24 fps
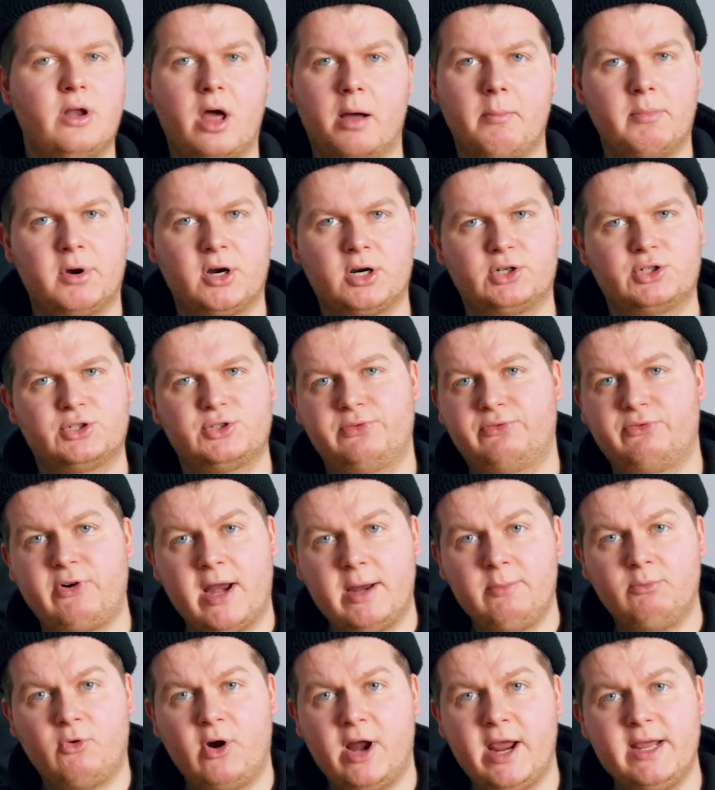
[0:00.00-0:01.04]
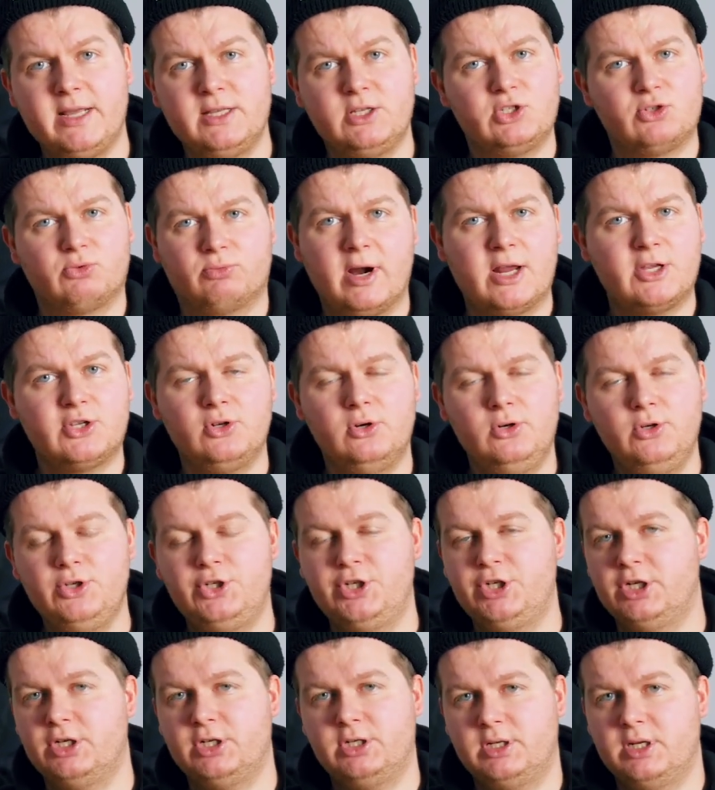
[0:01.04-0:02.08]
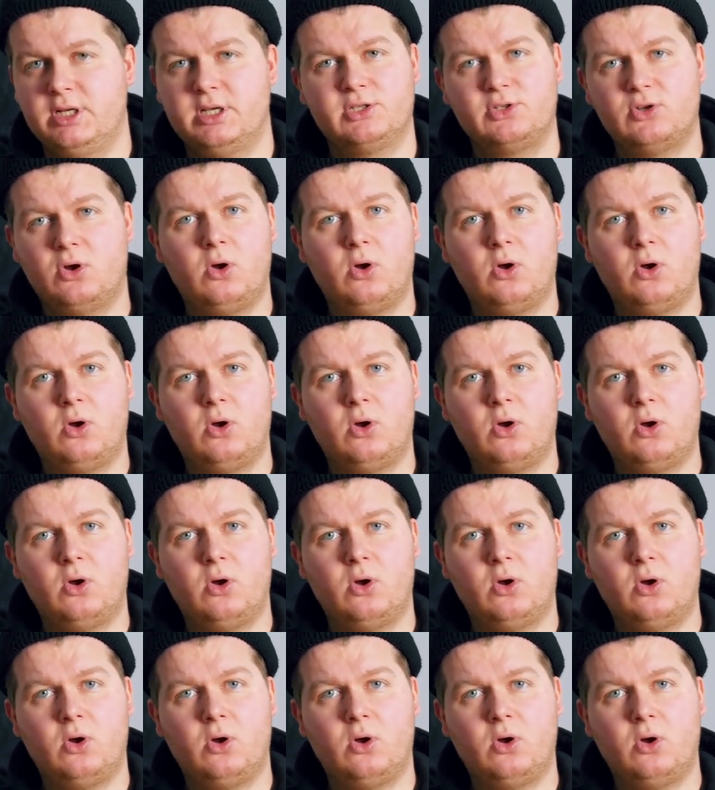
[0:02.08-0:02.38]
numbers, frame rates, resolution is